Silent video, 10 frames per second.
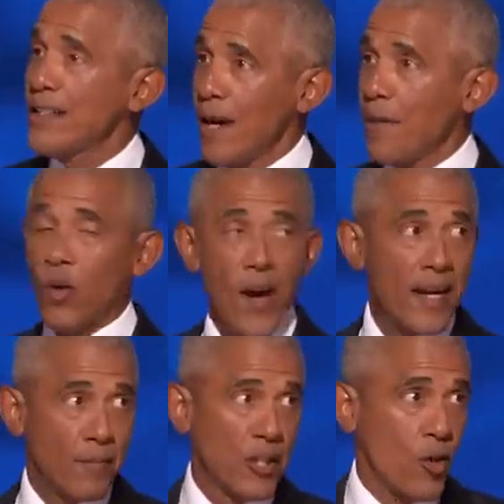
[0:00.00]

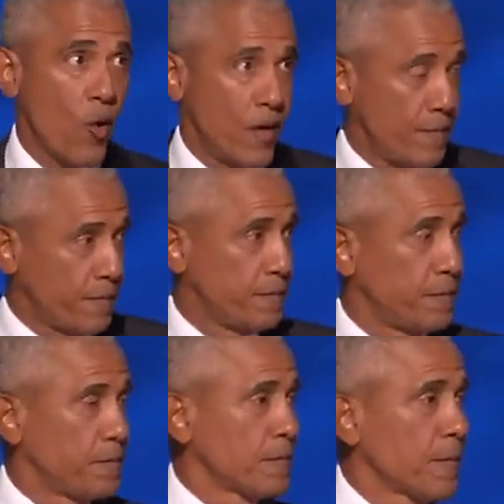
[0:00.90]
Democratic majority,
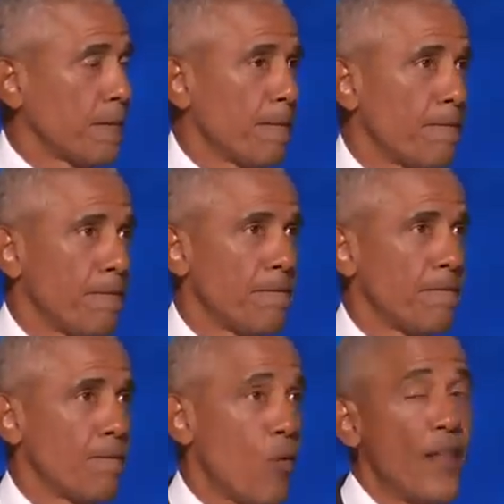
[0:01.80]

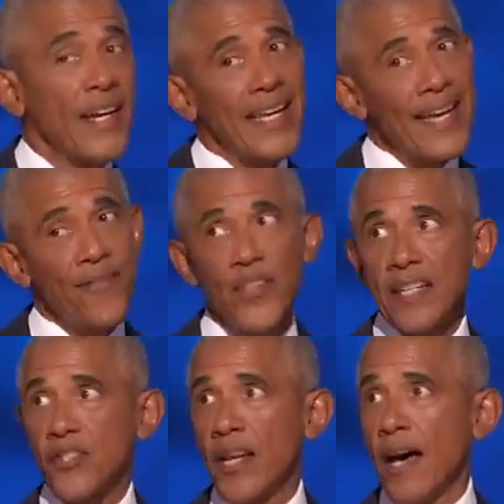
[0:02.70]
one that can get
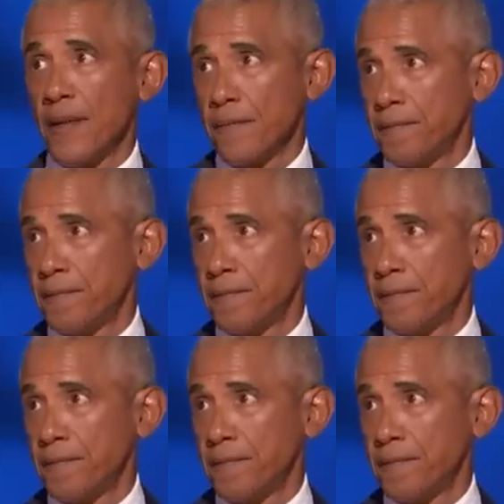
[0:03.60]
things done.